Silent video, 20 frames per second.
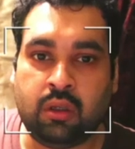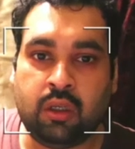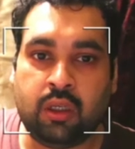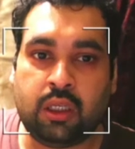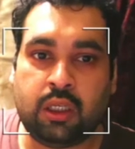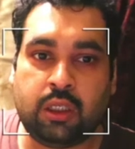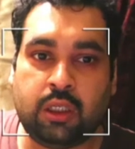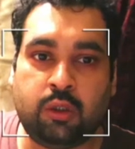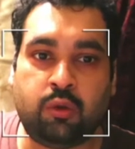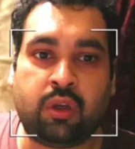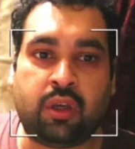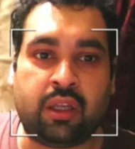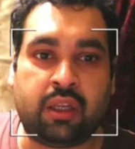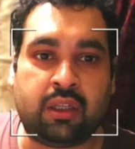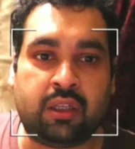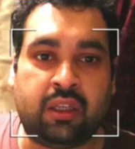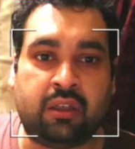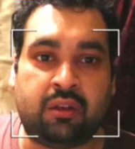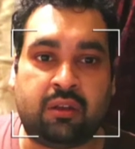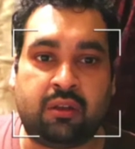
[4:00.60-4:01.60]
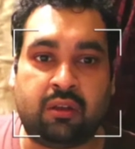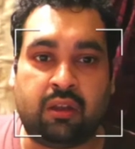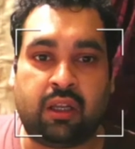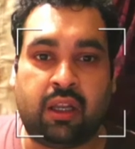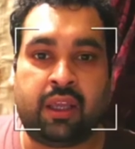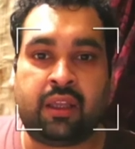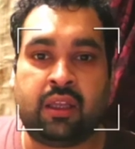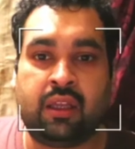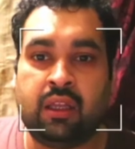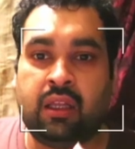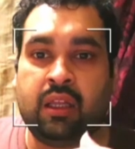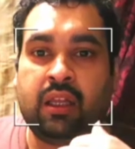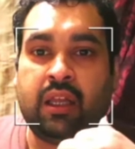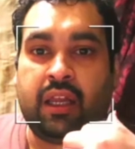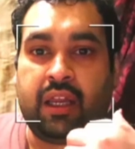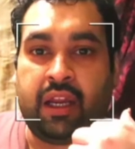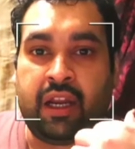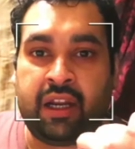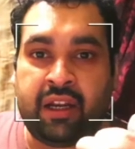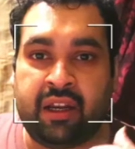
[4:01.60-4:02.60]
you can
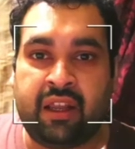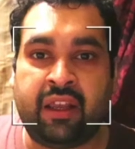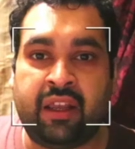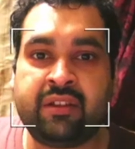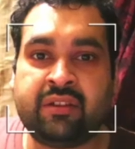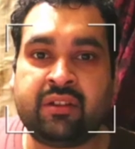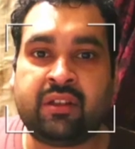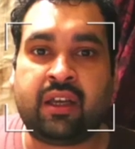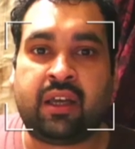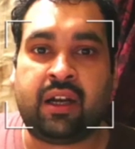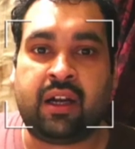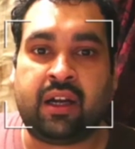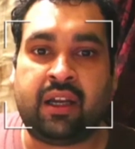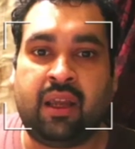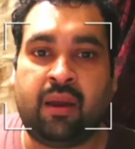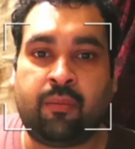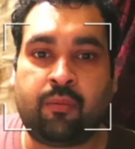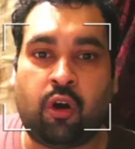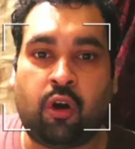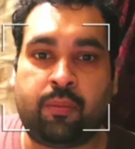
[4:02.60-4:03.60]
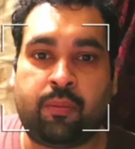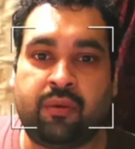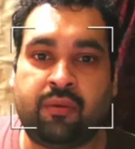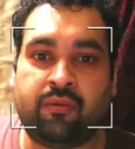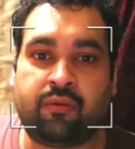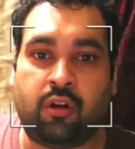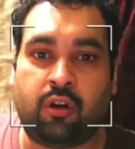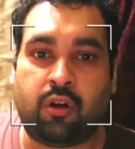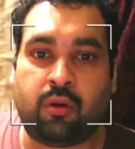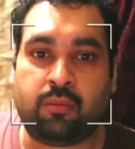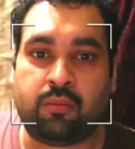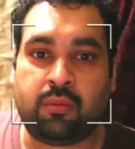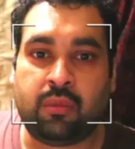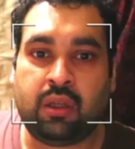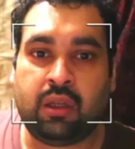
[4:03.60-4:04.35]
it is currently I'm copying from